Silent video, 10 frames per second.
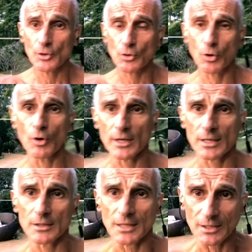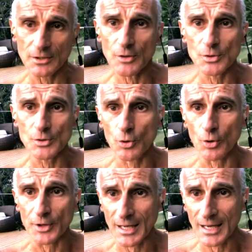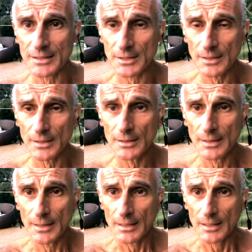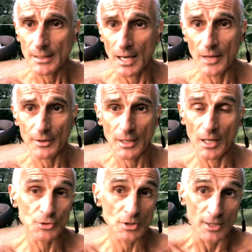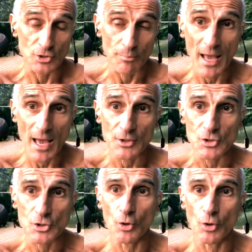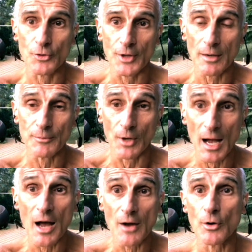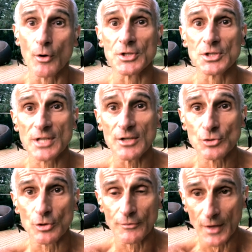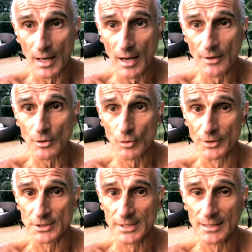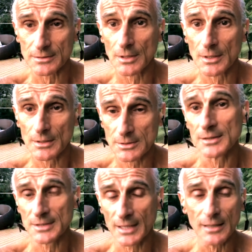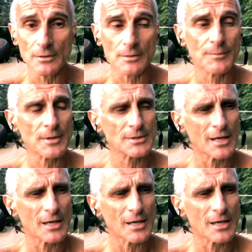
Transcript: The core in India is called the khanda. In other cultures like Japan, it's called the hara, or the center of the hara, called the tanden,